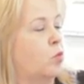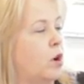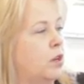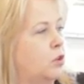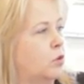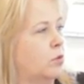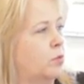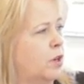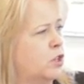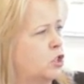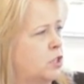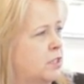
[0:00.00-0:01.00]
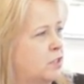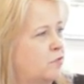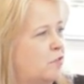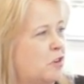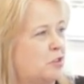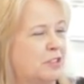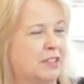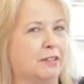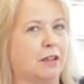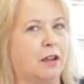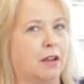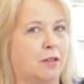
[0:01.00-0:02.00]
what your budget is falls in
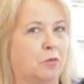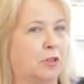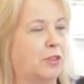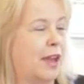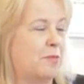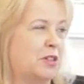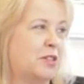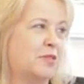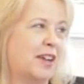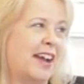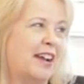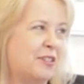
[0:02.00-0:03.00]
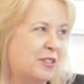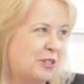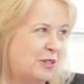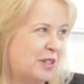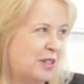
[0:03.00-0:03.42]
line with how much of a house you